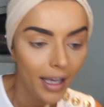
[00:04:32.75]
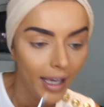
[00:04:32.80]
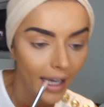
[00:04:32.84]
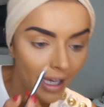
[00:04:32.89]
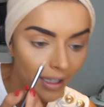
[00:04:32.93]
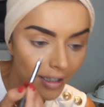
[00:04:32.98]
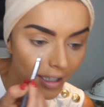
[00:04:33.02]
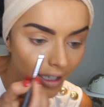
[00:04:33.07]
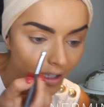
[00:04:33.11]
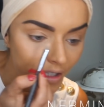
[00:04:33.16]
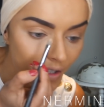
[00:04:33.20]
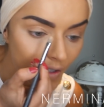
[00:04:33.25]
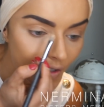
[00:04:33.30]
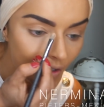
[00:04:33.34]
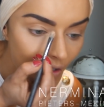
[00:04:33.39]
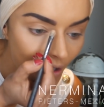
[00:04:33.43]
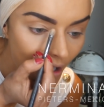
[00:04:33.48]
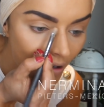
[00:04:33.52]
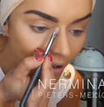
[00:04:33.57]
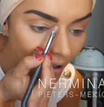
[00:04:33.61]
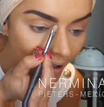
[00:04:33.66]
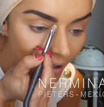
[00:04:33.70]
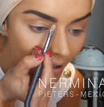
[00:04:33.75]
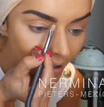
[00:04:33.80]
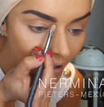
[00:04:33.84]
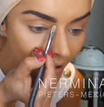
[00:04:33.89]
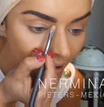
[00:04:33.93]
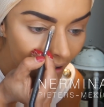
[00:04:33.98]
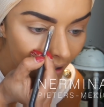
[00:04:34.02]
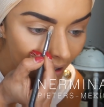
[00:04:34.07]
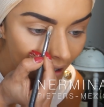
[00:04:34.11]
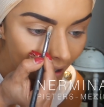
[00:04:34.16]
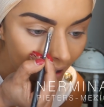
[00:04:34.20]
And I just go
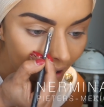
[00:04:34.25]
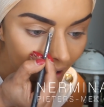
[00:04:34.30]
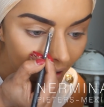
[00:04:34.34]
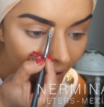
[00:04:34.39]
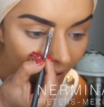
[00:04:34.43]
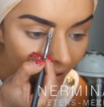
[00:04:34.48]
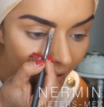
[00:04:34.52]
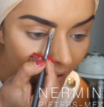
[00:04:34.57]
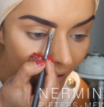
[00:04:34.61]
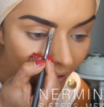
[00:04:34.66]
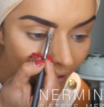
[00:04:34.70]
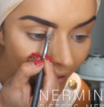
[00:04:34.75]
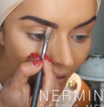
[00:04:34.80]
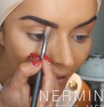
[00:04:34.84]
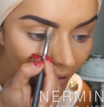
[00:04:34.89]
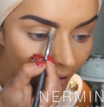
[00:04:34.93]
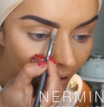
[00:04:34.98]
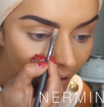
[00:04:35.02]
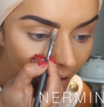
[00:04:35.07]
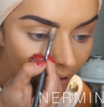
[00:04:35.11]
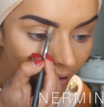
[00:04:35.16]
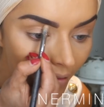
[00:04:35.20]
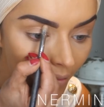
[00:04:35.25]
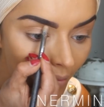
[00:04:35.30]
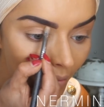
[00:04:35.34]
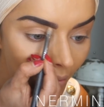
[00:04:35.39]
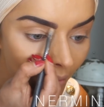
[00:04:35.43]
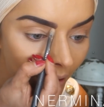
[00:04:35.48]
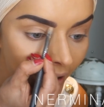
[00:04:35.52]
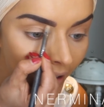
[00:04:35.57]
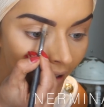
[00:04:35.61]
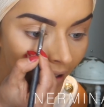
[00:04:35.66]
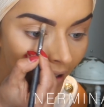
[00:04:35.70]
underneath
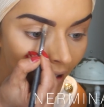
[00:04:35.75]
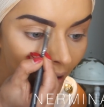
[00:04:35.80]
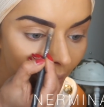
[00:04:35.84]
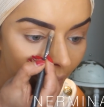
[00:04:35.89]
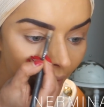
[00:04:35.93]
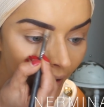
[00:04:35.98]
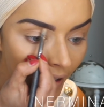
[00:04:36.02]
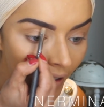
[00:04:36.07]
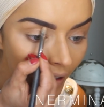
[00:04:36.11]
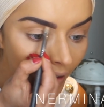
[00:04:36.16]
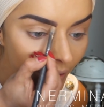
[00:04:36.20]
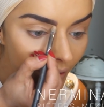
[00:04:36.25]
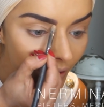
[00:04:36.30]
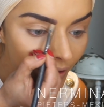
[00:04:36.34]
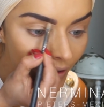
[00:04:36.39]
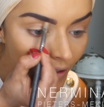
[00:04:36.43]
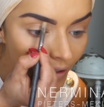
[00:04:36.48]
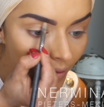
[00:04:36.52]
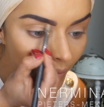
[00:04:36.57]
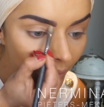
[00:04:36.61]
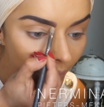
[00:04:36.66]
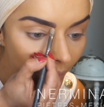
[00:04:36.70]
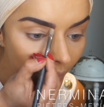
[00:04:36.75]
my eyebrows.